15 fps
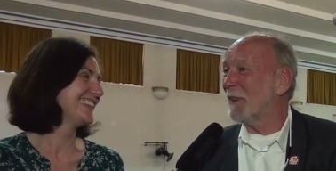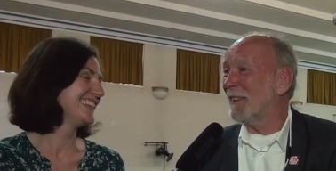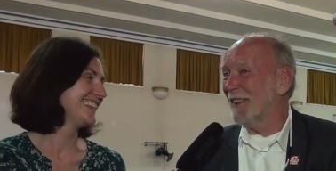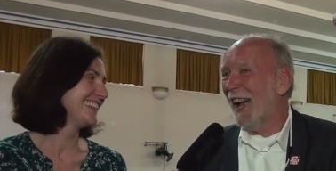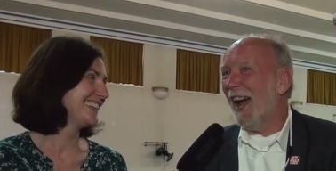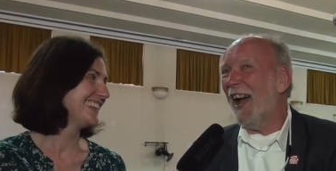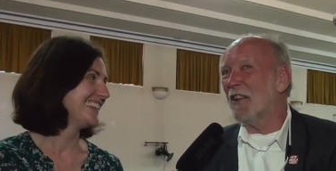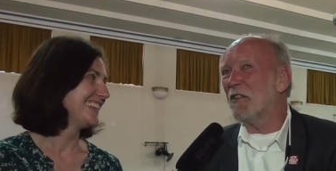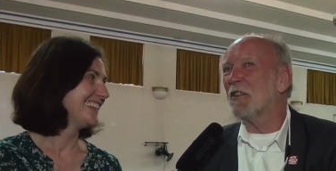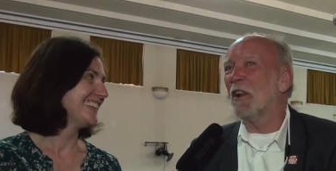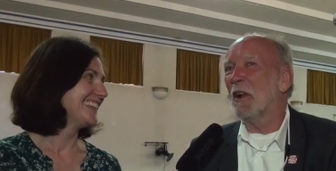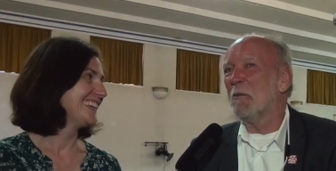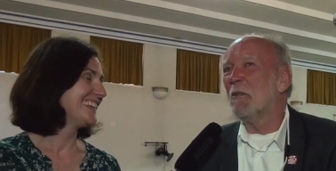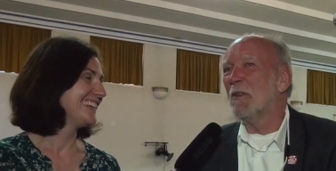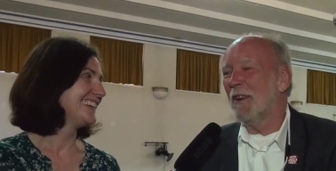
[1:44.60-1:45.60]
Speaker 1: but actually
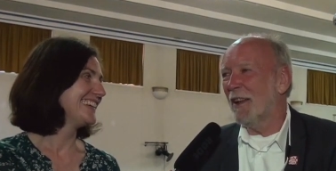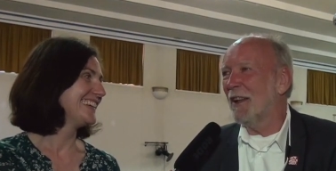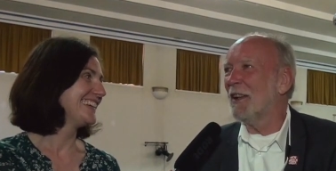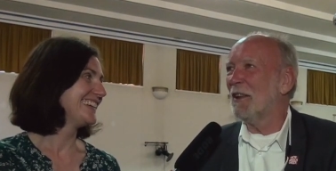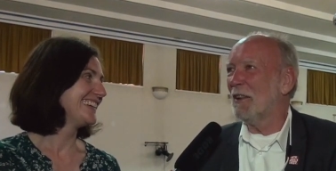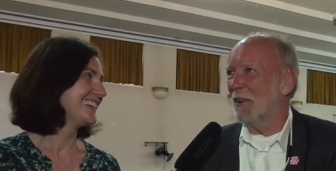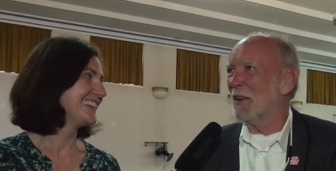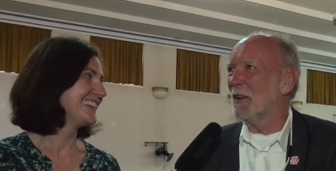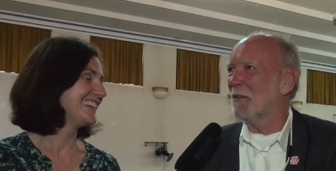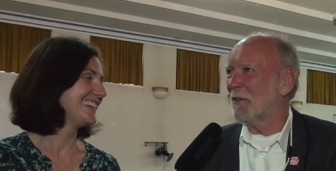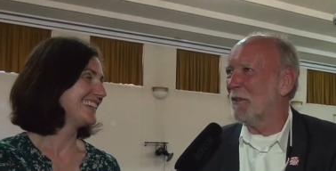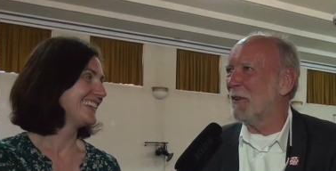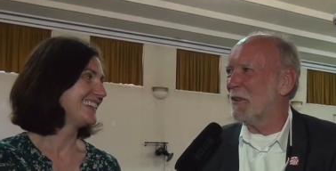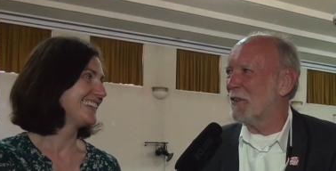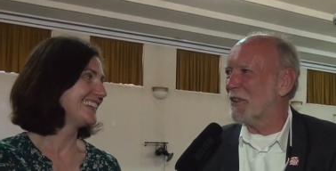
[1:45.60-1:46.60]
I'm really looking
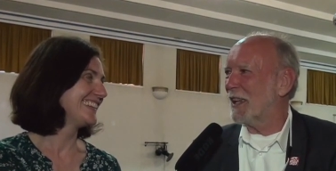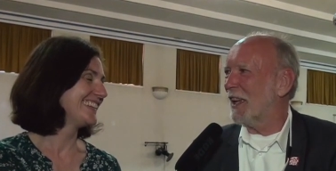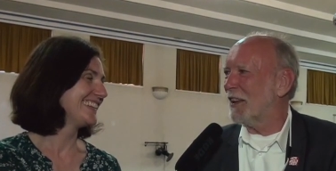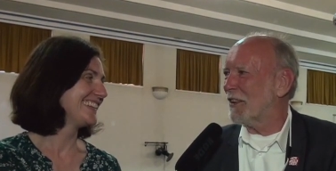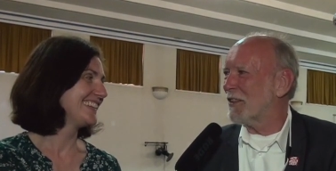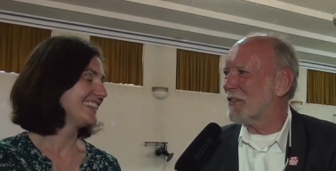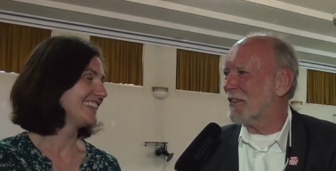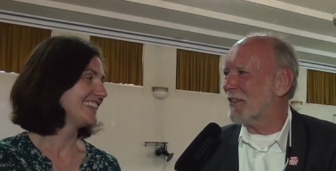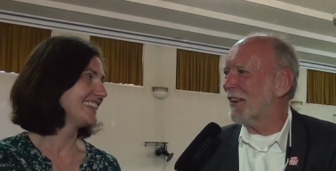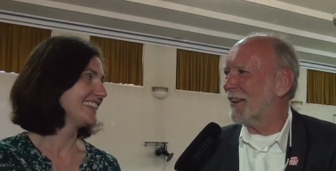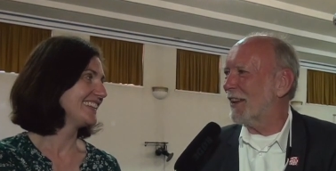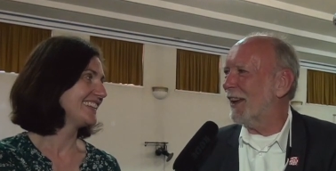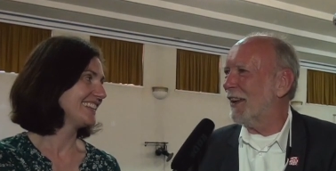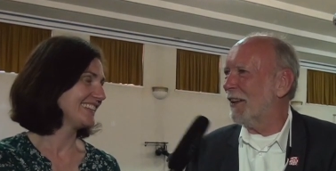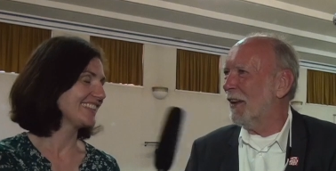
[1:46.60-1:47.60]
forward to getting stuck
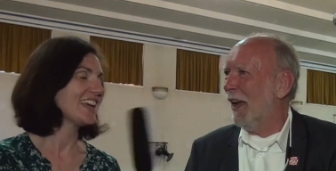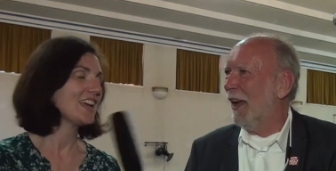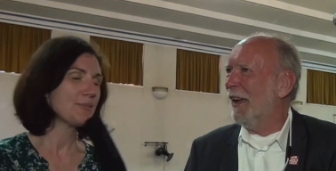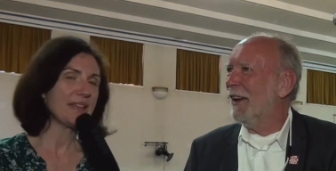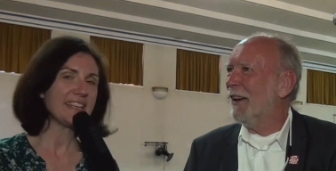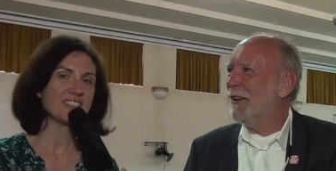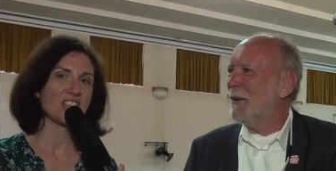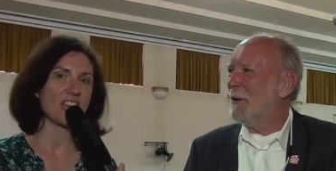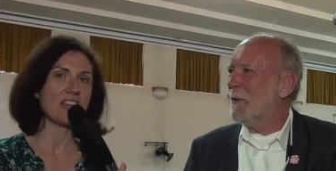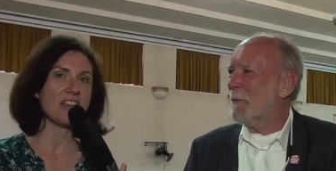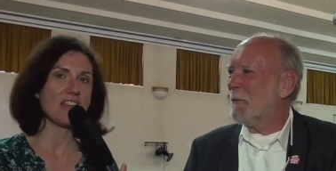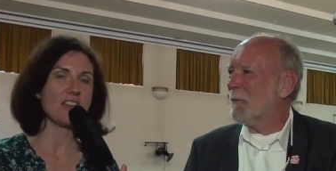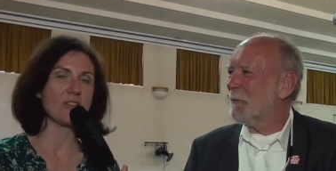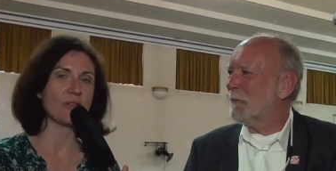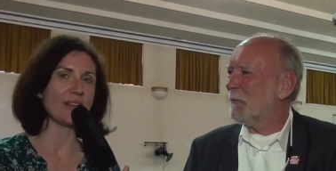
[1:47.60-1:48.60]
in.
Speaker 2: Yeah, me too.
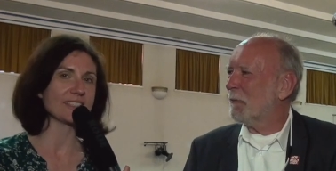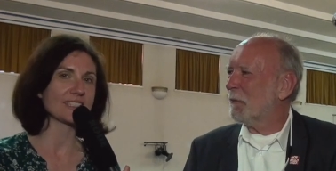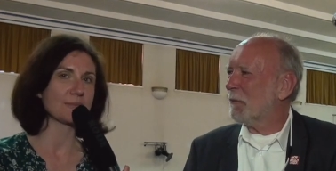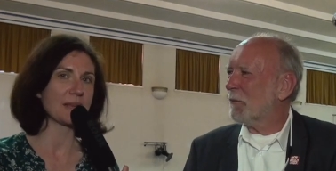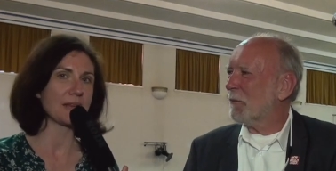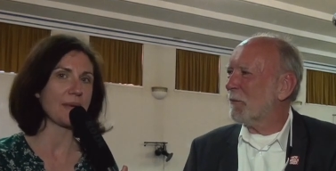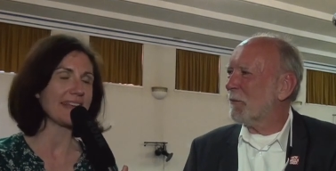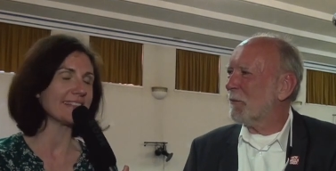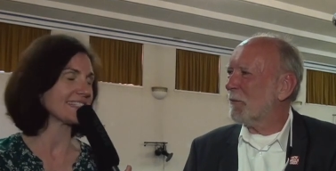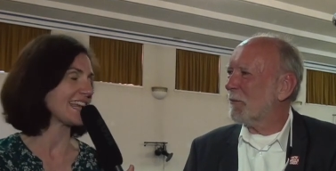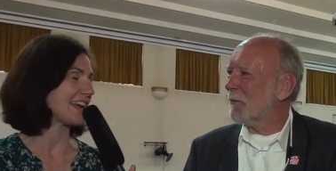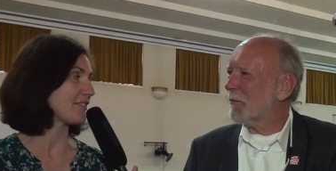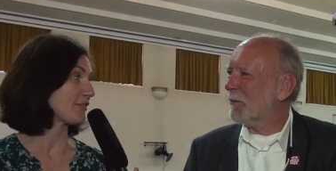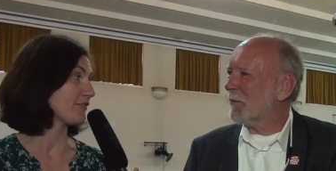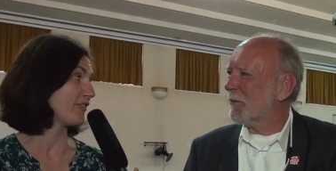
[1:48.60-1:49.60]
It's going to be amazing
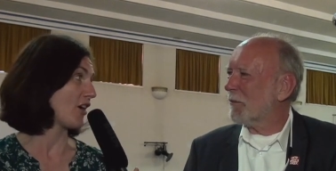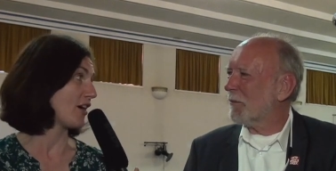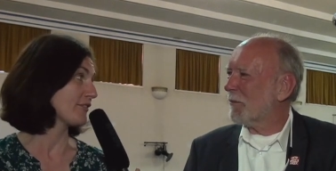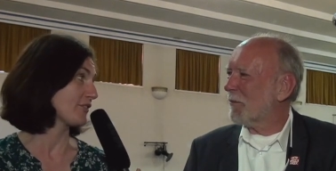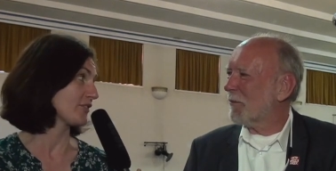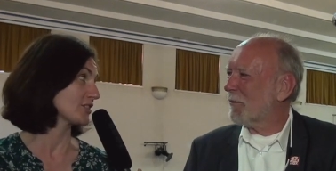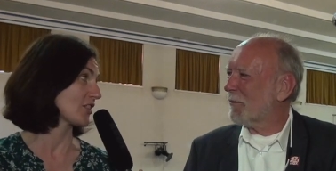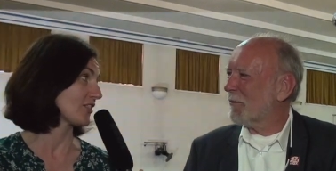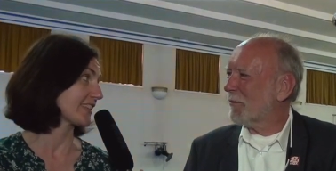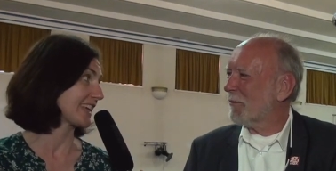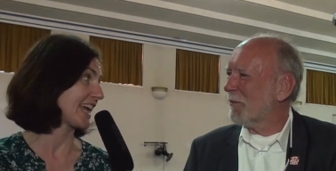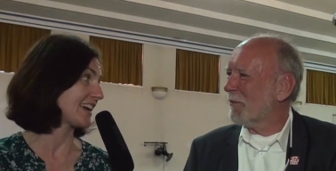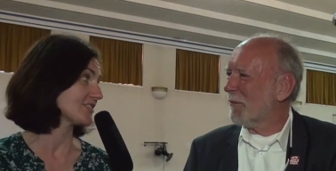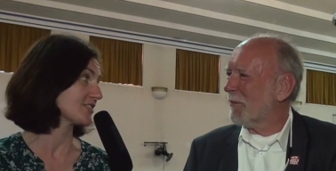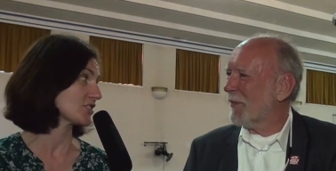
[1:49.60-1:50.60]
having five of us on the
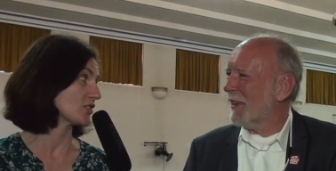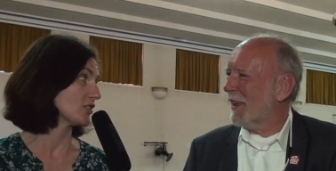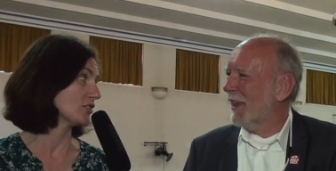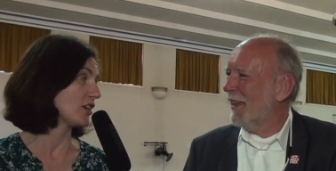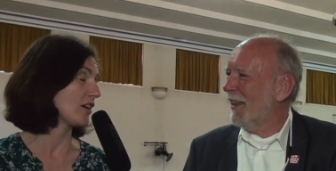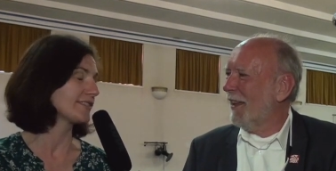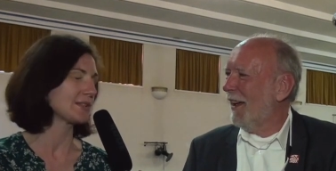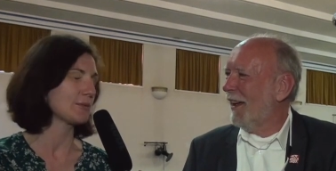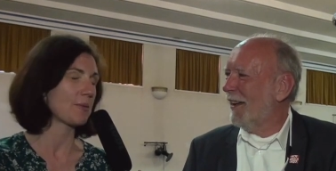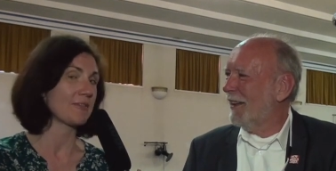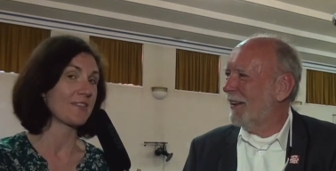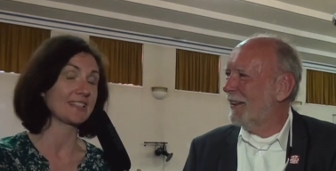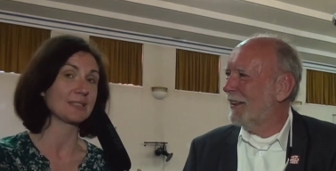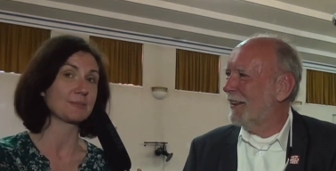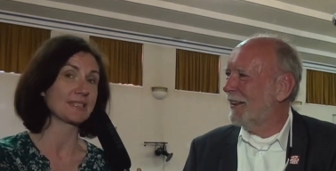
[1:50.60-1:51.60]
council, obviously when we've
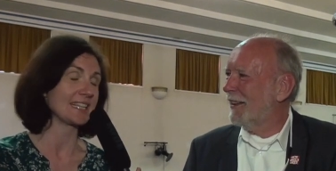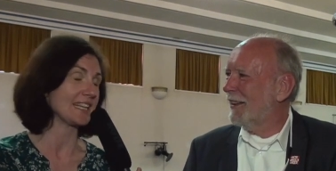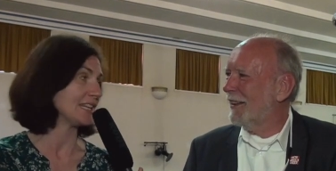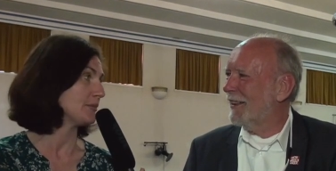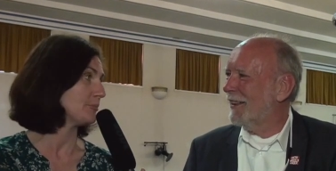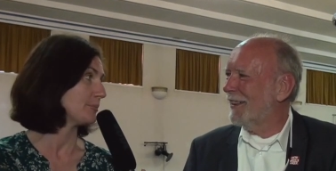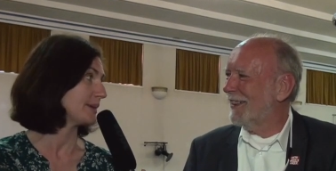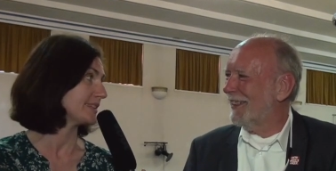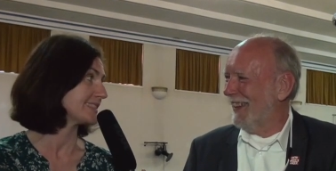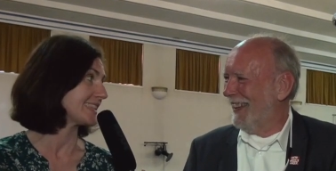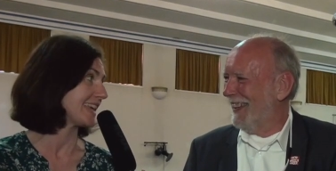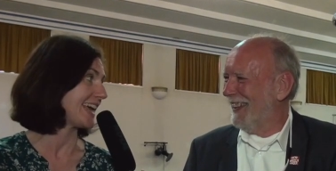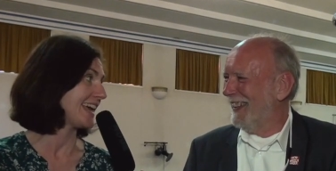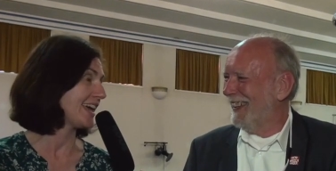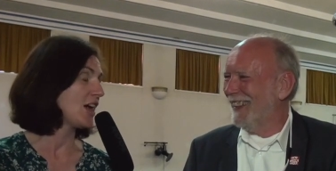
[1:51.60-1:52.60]
had some sleep. But
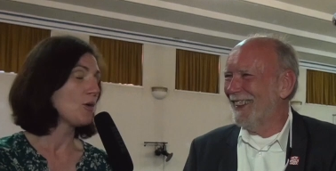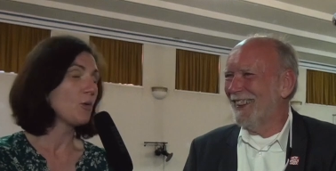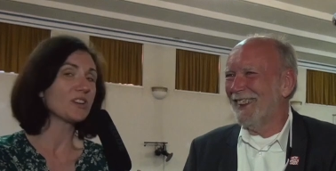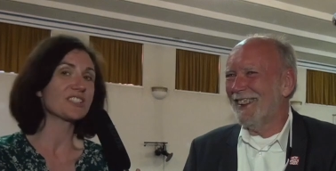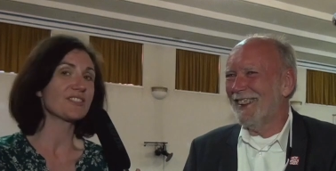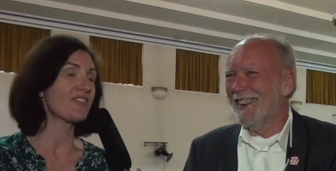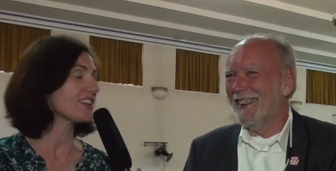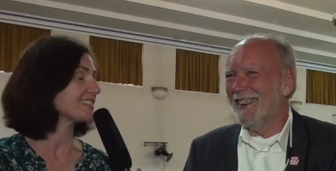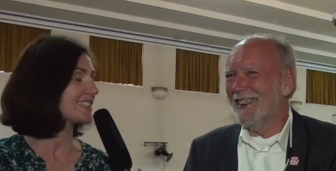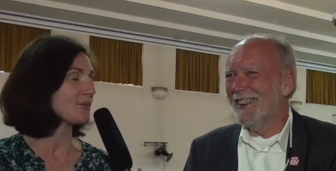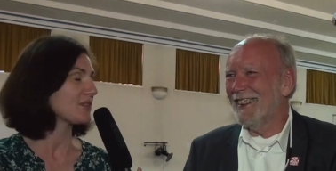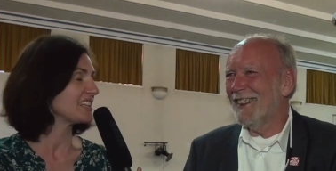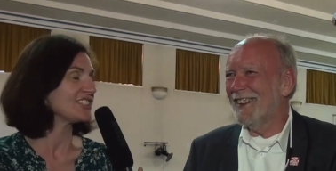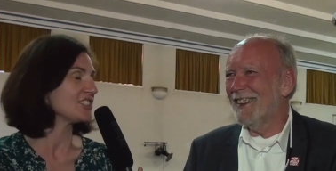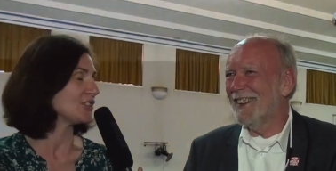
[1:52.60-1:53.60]
uh, what's the first thing we're
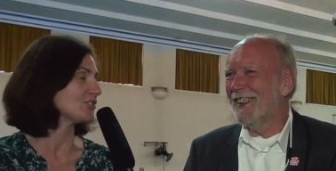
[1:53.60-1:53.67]
going to